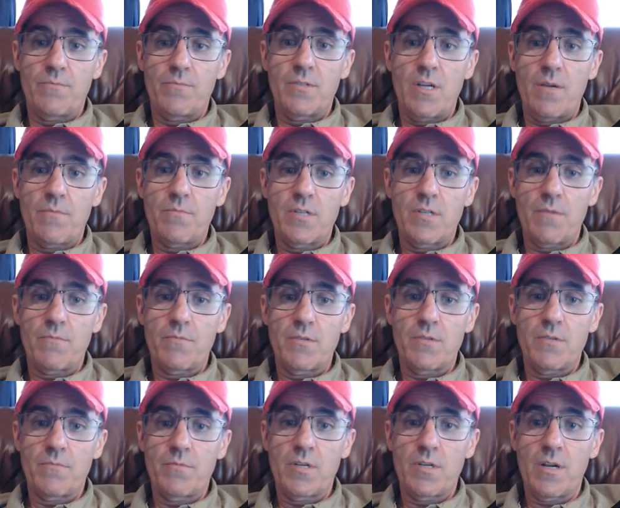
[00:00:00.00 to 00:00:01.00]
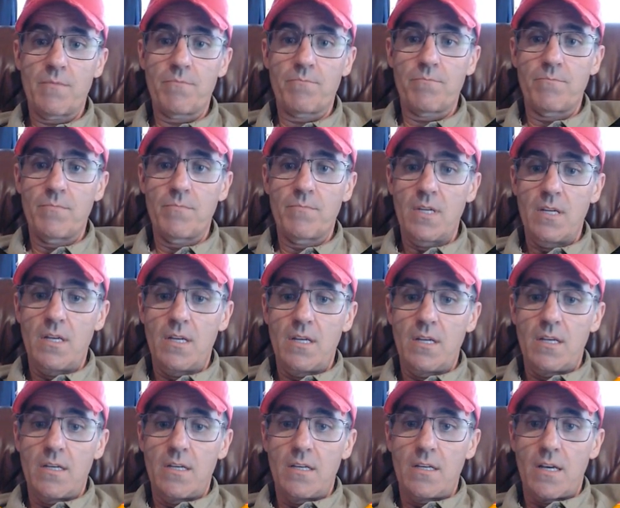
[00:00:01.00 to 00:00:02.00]
SHIB.
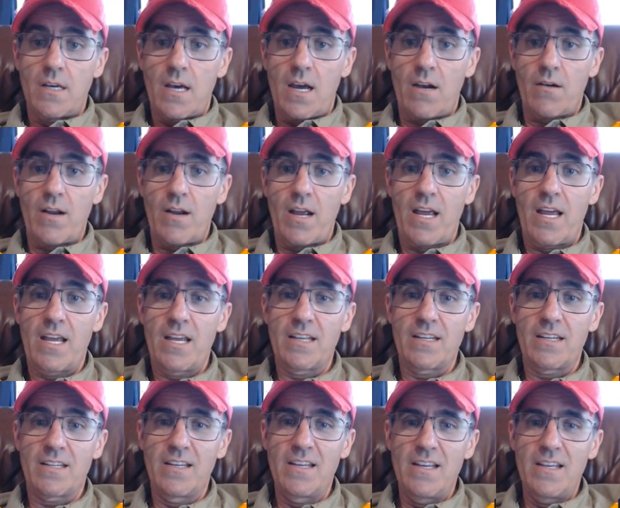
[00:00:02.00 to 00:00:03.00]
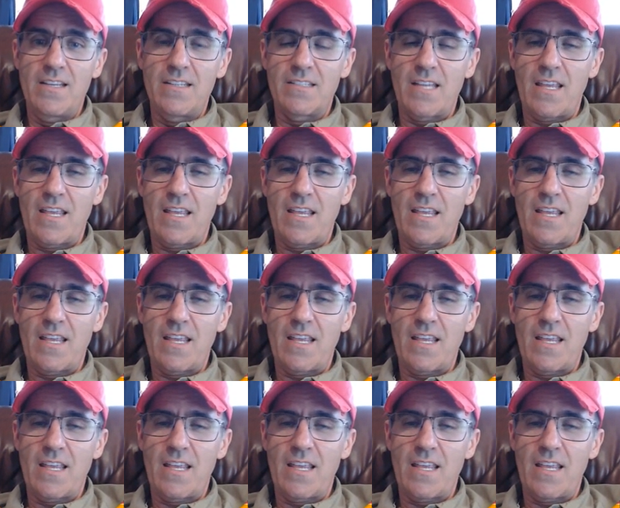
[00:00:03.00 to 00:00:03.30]
All right.